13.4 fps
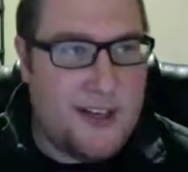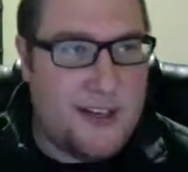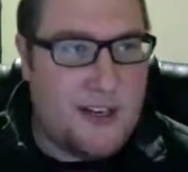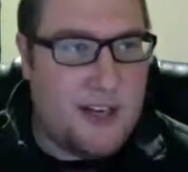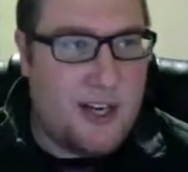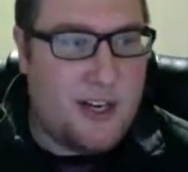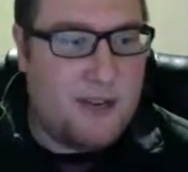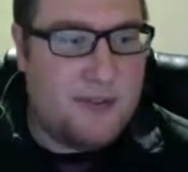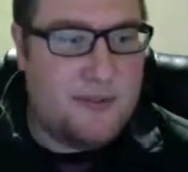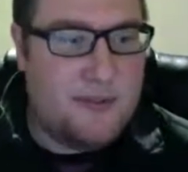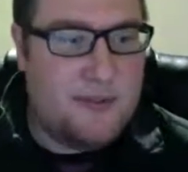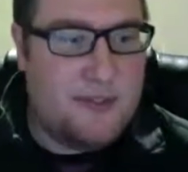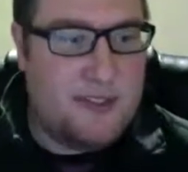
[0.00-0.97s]

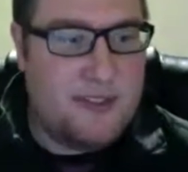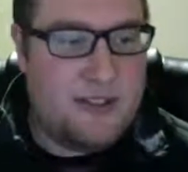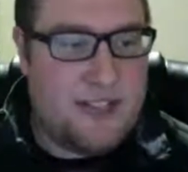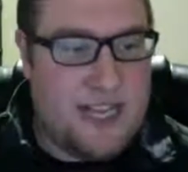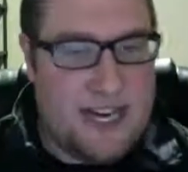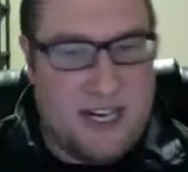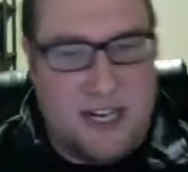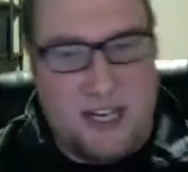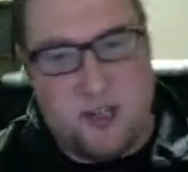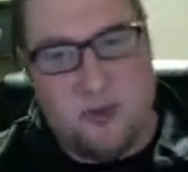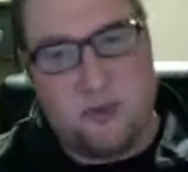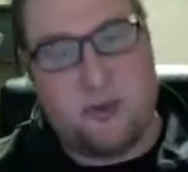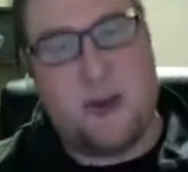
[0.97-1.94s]
that
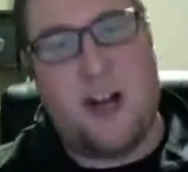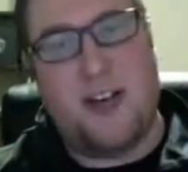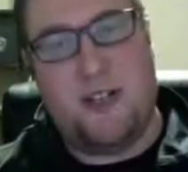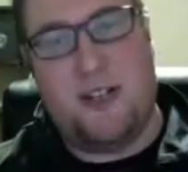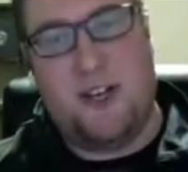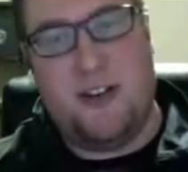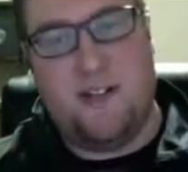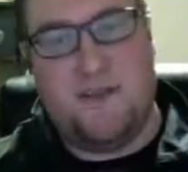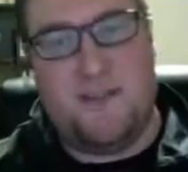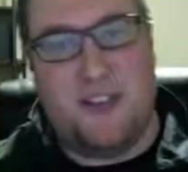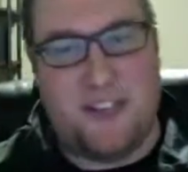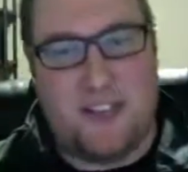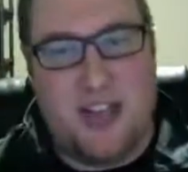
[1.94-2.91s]
initial rush of
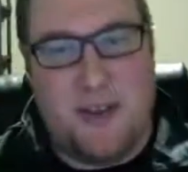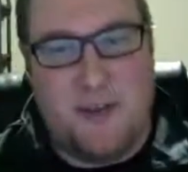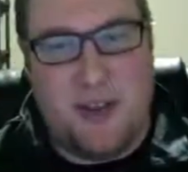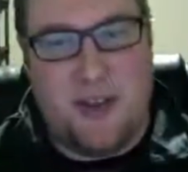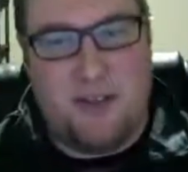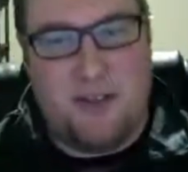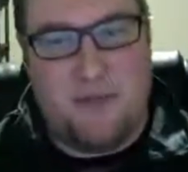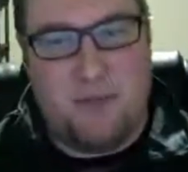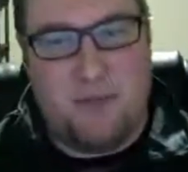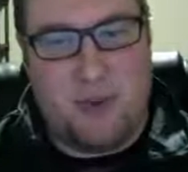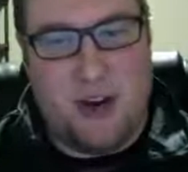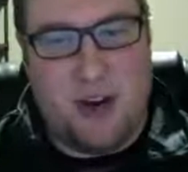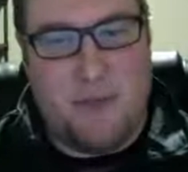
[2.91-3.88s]
excitement
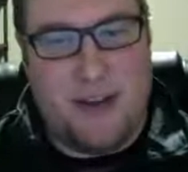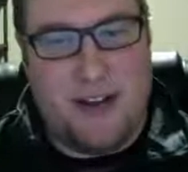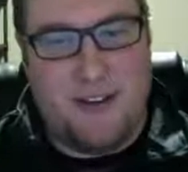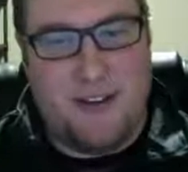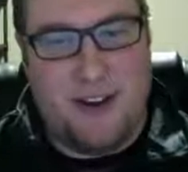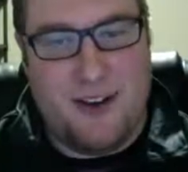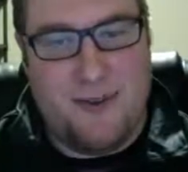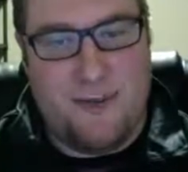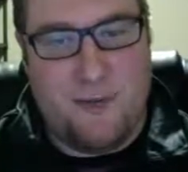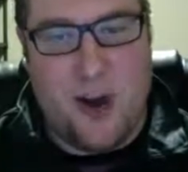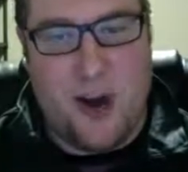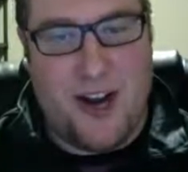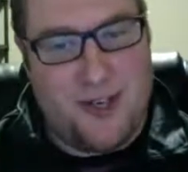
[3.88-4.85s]
brought about
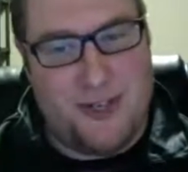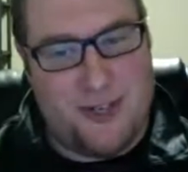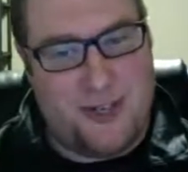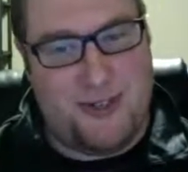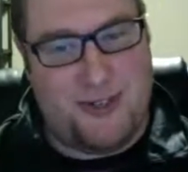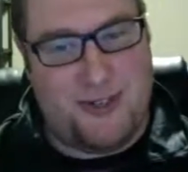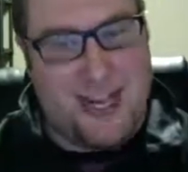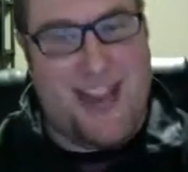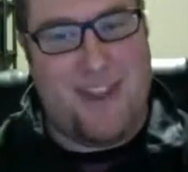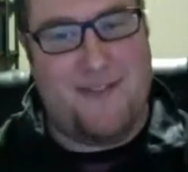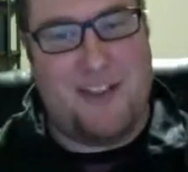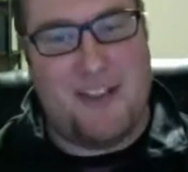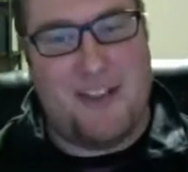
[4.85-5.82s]
wanting to just
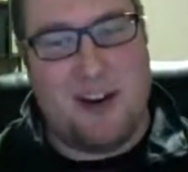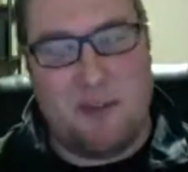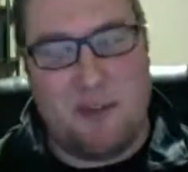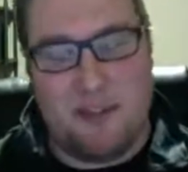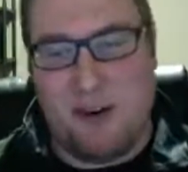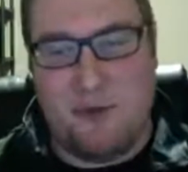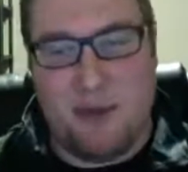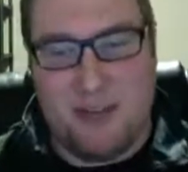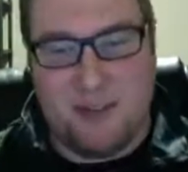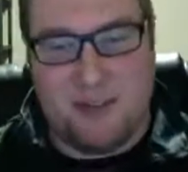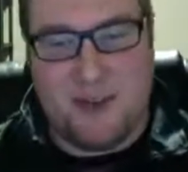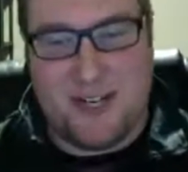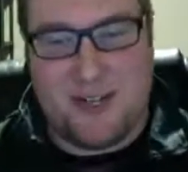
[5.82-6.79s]
dive in there with no real
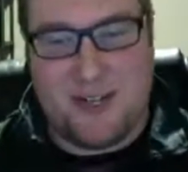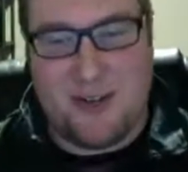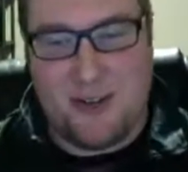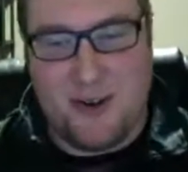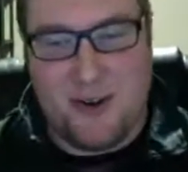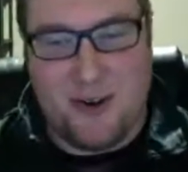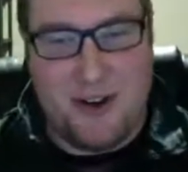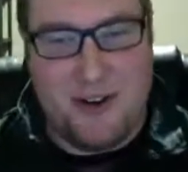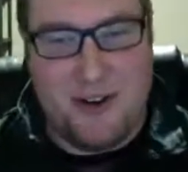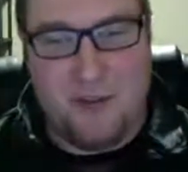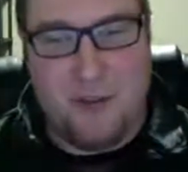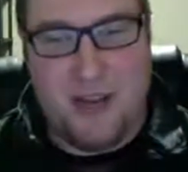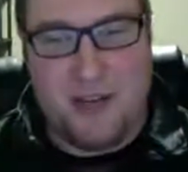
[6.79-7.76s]
direction or
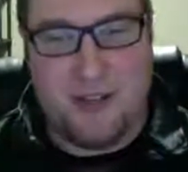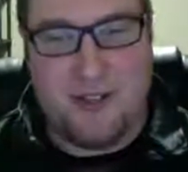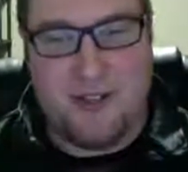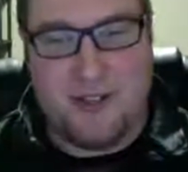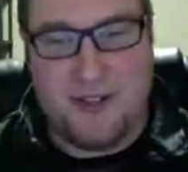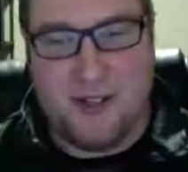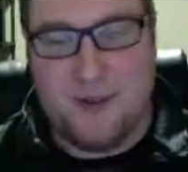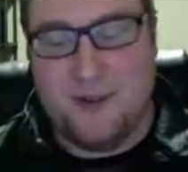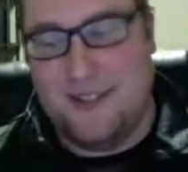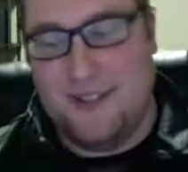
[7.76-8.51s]
information. So